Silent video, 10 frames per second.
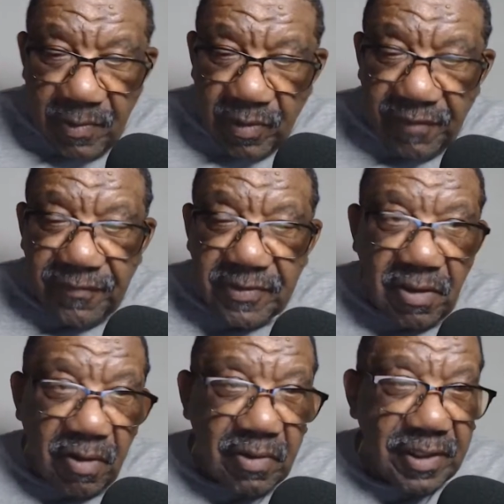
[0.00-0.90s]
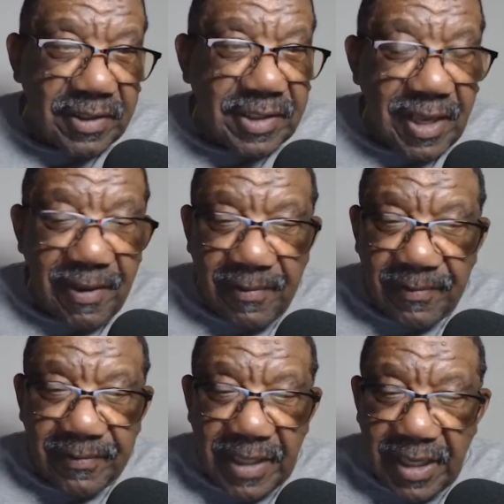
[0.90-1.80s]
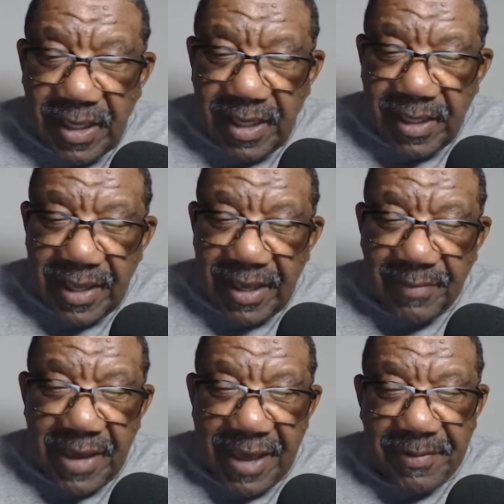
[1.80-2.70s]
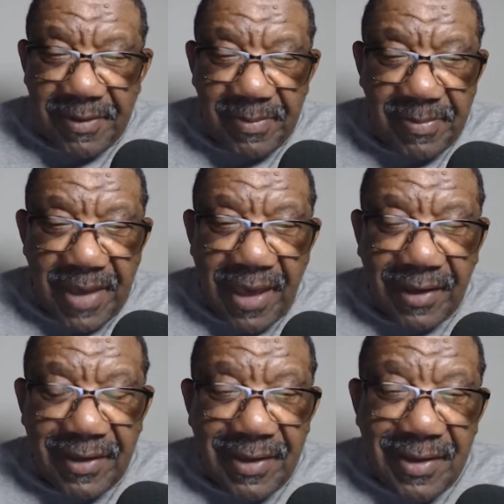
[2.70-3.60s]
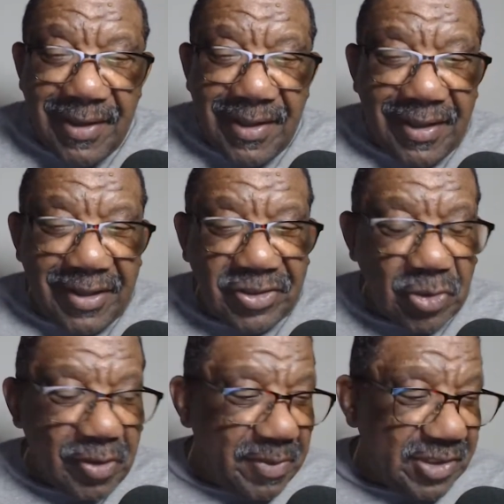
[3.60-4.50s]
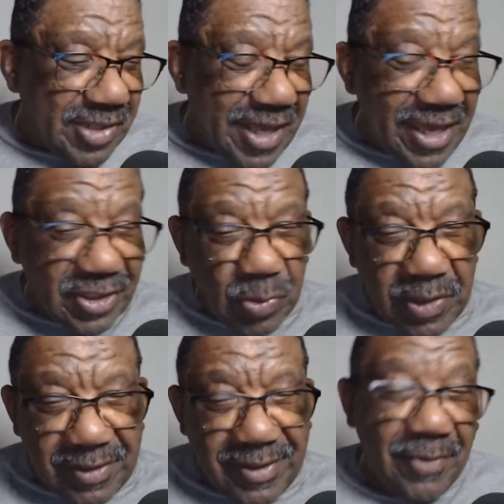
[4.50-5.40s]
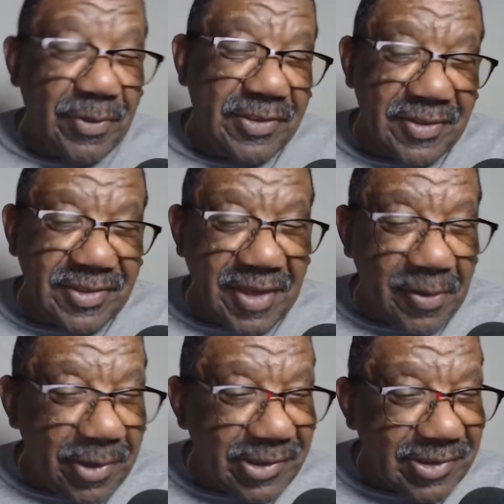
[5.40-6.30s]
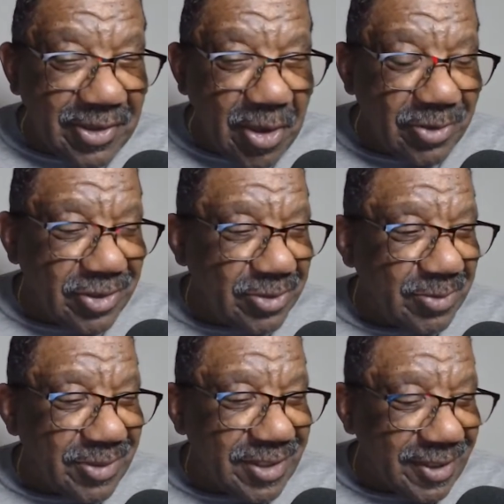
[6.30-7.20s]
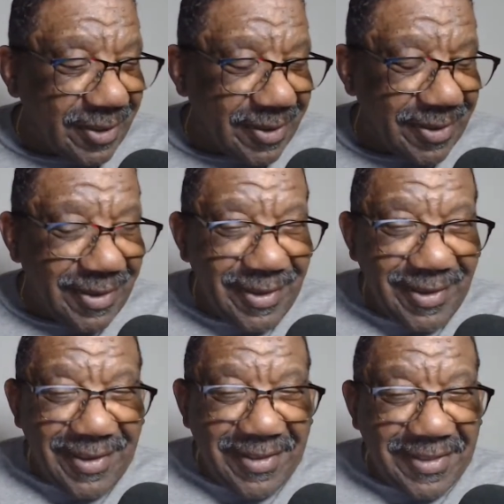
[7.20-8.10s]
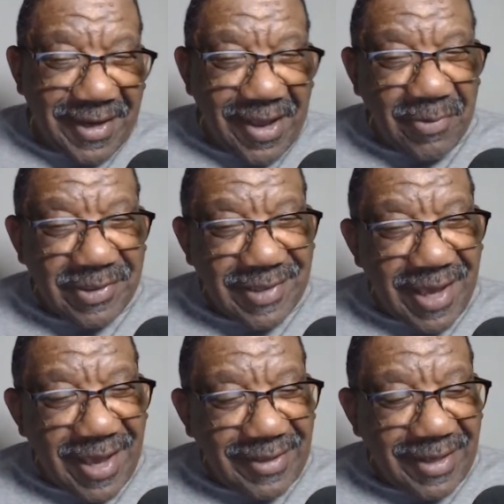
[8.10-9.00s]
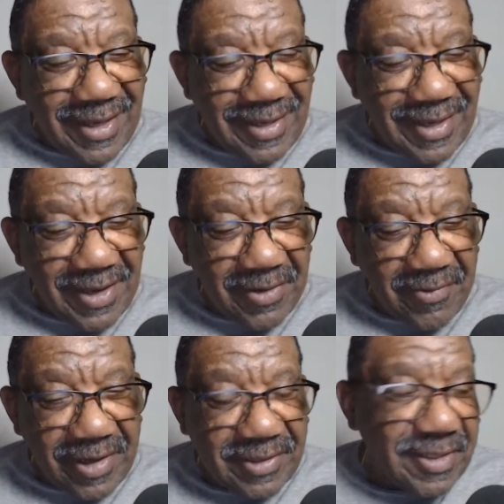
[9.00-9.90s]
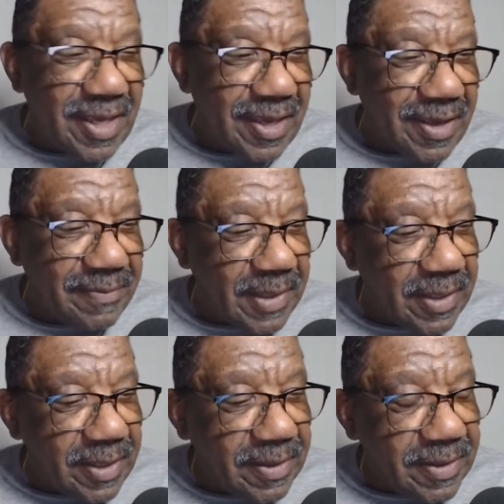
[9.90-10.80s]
with Talk of the Town, and I am happy to be back. Sort of missed last week. There was a celebration called Juneteenth that I was at and had a great time. The